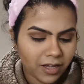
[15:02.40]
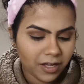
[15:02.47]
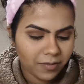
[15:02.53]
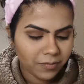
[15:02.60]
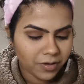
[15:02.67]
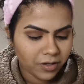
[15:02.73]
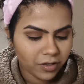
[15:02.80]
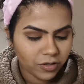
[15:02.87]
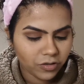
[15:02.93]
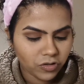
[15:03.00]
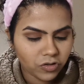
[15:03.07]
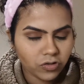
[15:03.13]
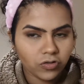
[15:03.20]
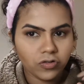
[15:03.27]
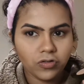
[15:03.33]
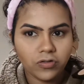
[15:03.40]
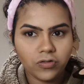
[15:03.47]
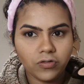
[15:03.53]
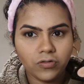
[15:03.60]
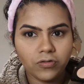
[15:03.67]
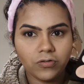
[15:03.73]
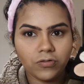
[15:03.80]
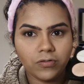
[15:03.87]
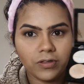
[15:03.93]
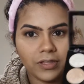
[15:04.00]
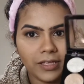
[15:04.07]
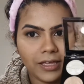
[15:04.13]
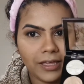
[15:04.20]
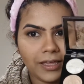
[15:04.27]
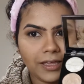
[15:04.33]
now I'm gonna do
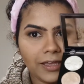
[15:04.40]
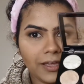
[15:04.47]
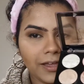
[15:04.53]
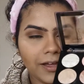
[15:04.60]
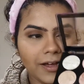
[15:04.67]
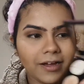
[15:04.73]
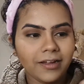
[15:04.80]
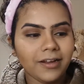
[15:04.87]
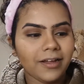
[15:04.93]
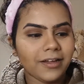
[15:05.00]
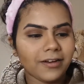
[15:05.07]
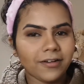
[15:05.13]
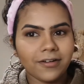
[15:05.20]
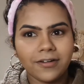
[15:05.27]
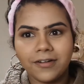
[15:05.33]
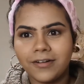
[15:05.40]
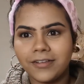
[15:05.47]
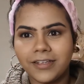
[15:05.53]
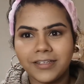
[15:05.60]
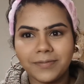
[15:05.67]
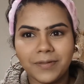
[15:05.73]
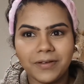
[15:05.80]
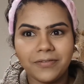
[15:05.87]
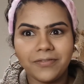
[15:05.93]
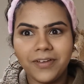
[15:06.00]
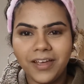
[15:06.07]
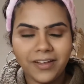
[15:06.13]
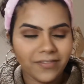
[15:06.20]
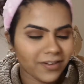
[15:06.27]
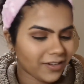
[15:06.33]
the highlighter. That's my
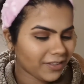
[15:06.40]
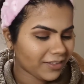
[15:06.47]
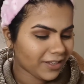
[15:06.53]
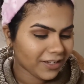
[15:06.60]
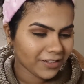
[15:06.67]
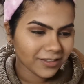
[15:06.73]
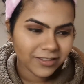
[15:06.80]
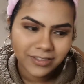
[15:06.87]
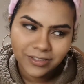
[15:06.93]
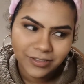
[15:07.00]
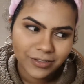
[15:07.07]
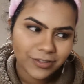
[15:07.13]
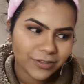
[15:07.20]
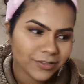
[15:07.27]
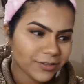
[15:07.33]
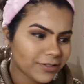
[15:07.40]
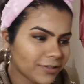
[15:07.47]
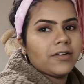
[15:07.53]
favorite thing to do.